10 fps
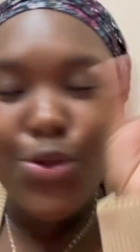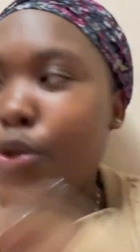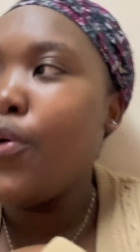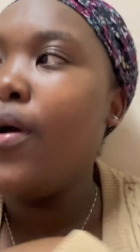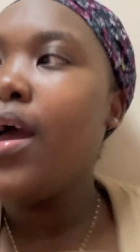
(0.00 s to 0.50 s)
you
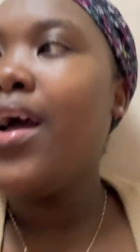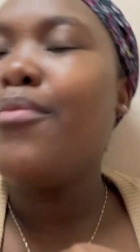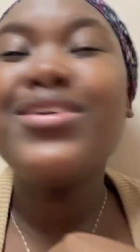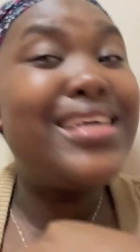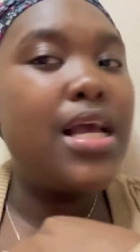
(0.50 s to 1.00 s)
know i'm
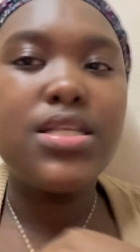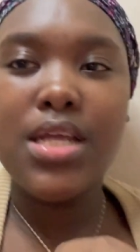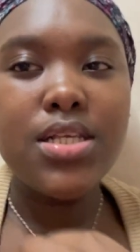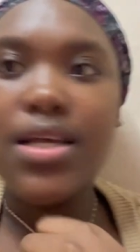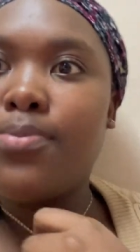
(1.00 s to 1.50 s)
not saying
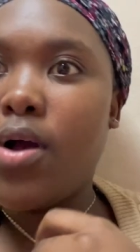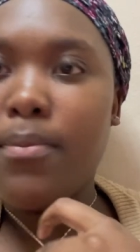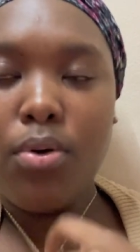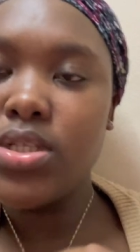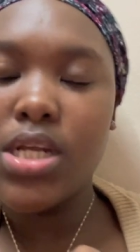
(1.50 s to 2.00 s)
aesthetics are
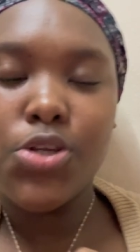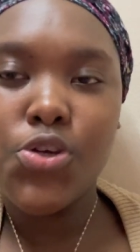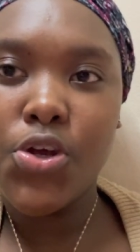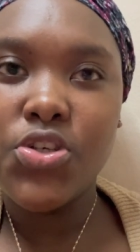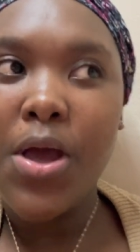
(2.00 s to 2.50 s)
important at
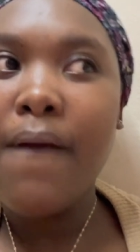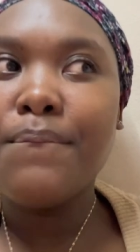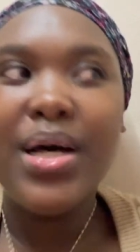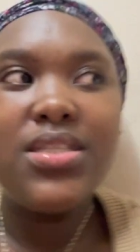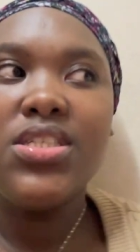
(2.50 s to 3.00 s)
church
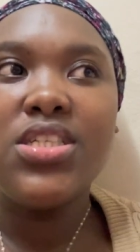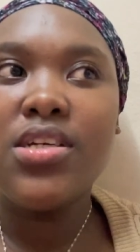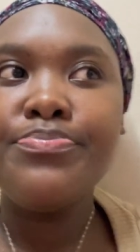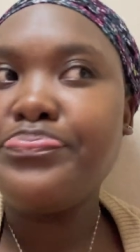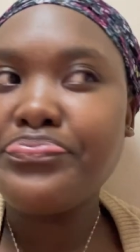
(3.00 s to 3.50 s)
but in gym,
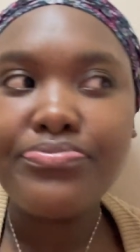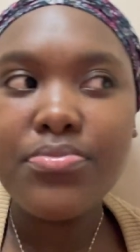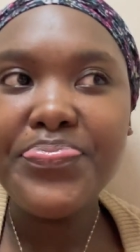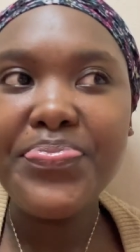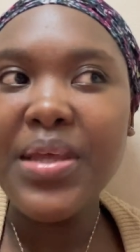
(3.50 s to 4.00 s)

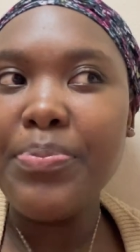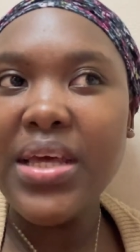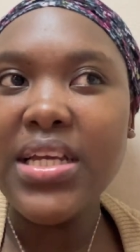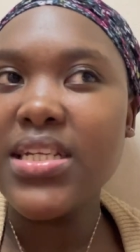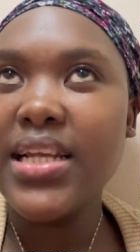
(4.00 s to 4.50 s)
being
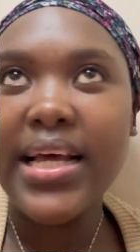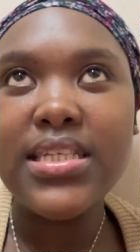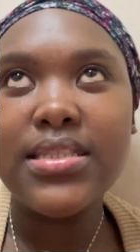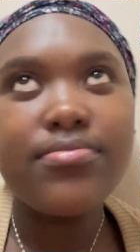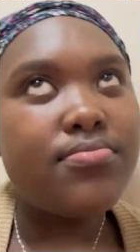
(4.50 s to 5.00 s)
in a like
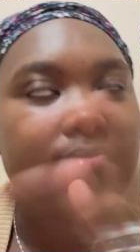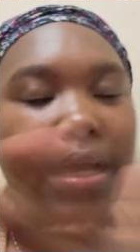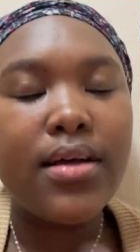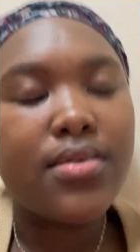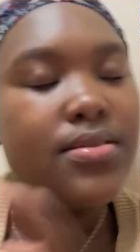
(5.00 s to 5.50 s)

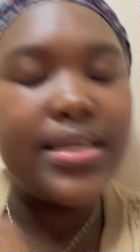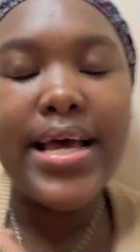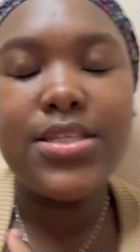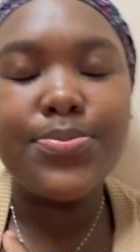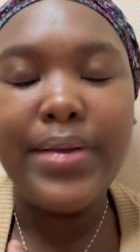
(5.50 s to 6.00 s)
like
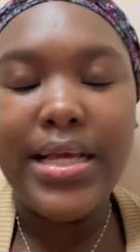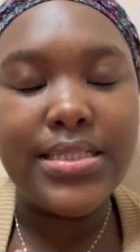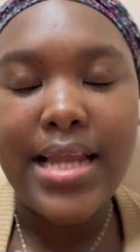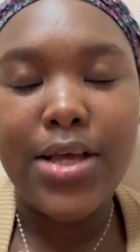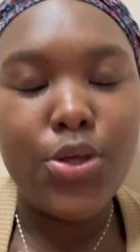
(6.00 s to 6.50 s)
nice place
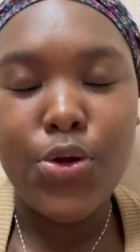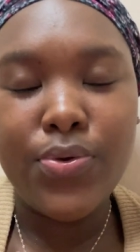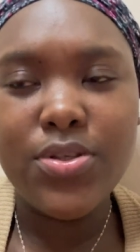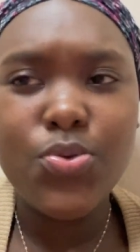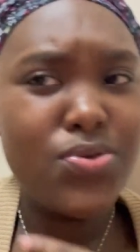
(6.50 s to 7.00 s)
like you know
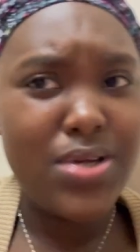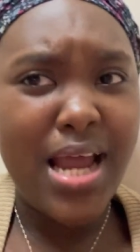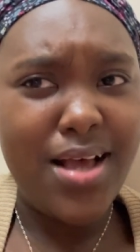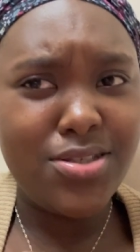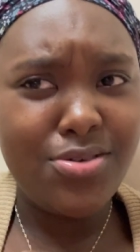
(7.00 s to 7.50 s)
it's also
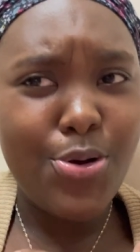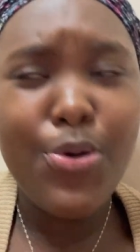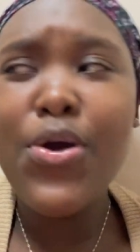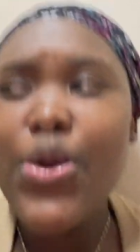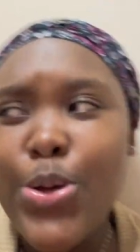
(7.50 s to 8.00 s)
nice you know
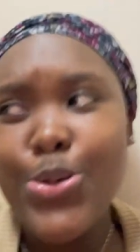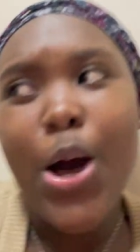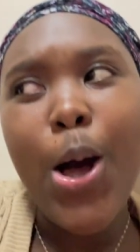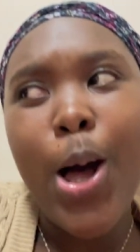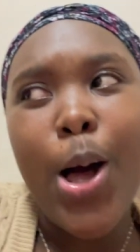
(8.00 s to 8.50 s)

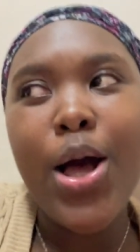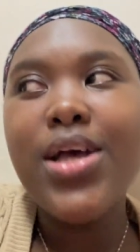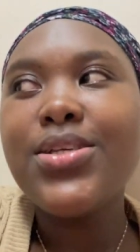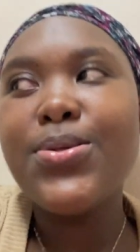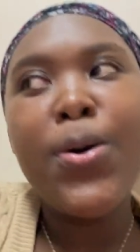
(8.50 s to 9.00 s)
yeah
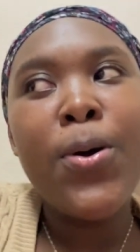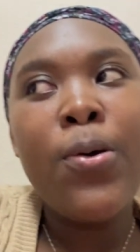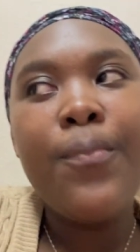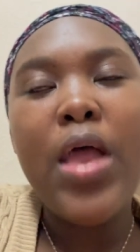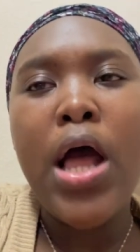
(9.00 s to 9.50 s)
so
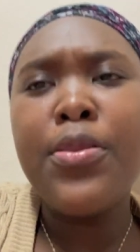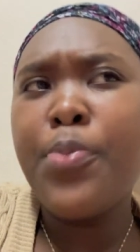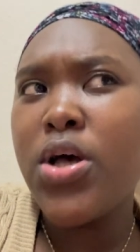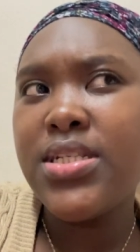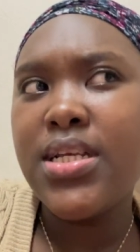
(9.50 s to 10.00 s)
uh, the
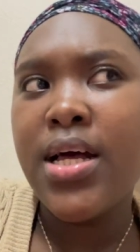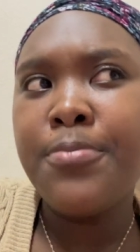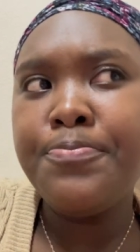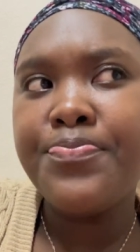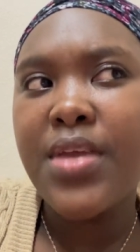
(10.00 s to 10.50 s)
pasta
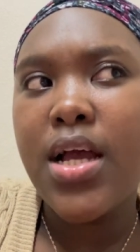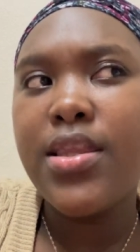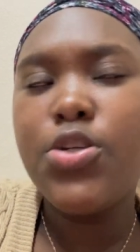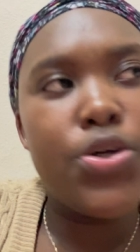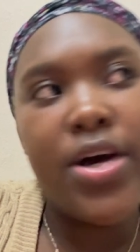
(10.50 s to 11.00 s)
they
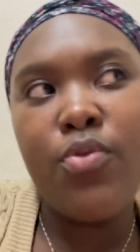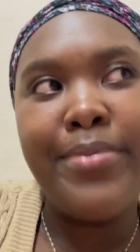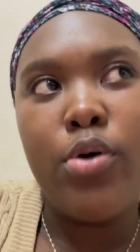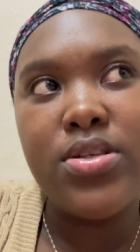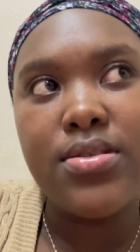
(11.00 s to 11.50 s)
don't have one
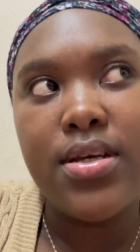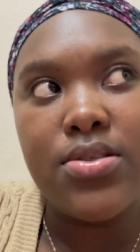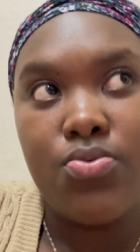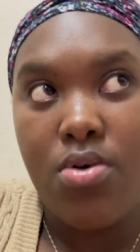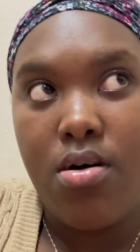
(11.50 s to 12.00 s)
pasta as
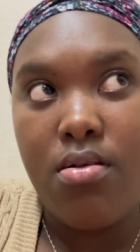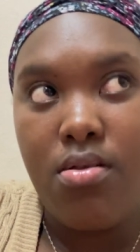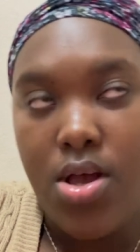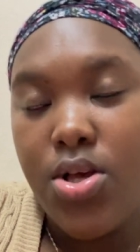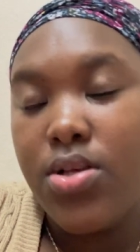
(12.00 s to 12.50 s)
well
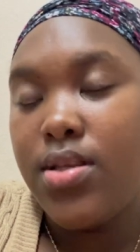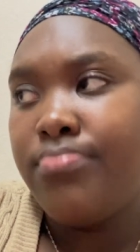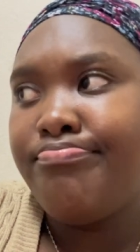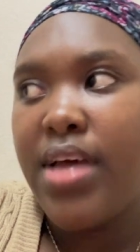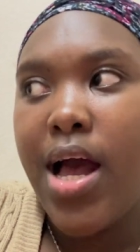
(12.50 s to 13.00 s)

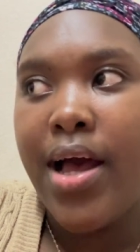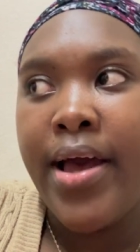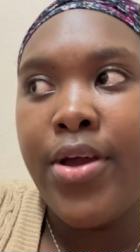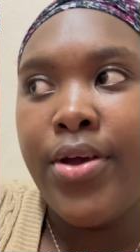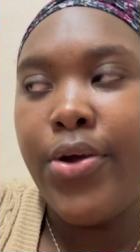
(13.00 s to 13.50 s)

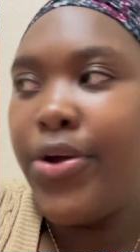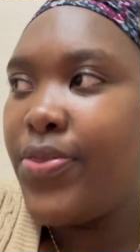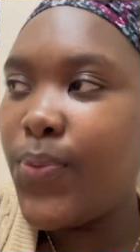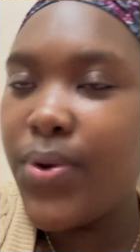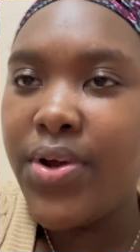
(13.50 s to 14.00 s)
i heard the
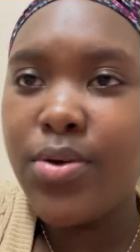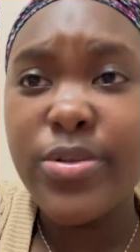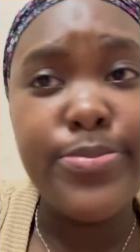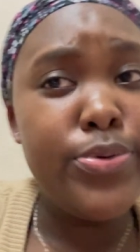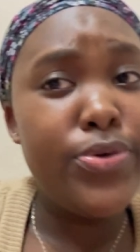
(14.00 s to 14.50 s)
word was
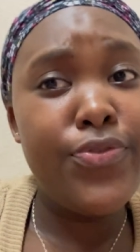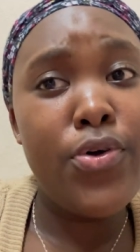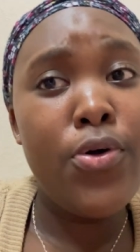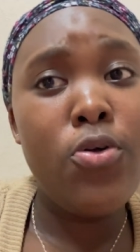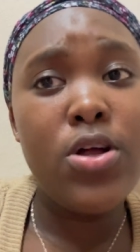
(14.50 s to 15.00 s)

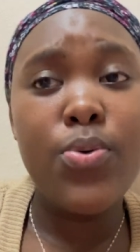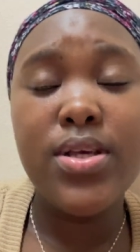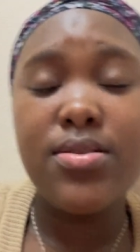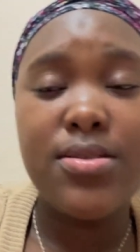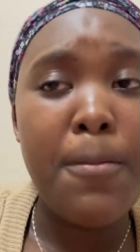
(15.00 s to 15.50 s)
beautiful it
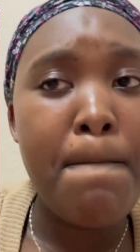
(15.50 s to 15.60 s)
was